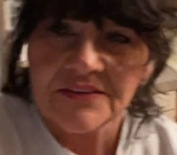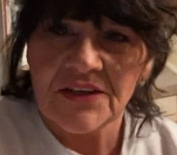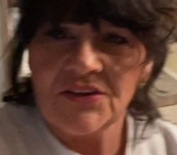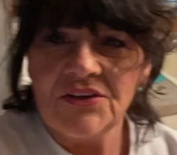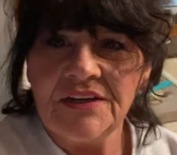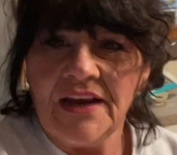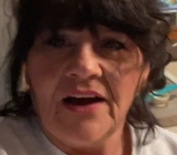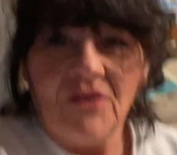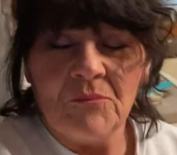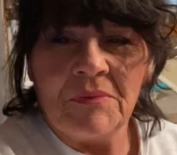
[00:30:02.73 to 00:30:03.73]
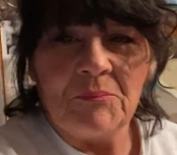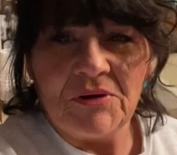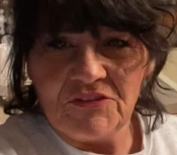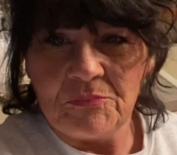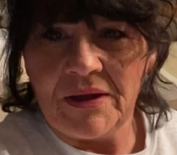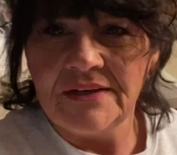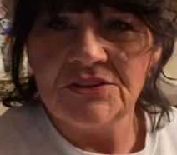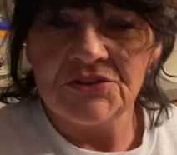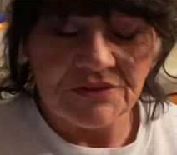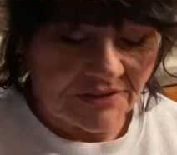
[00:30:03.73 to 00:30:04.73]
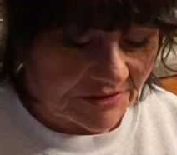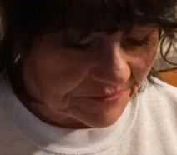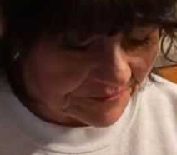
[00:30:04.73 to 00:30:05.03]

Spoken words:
So look, y'all, my puff pastries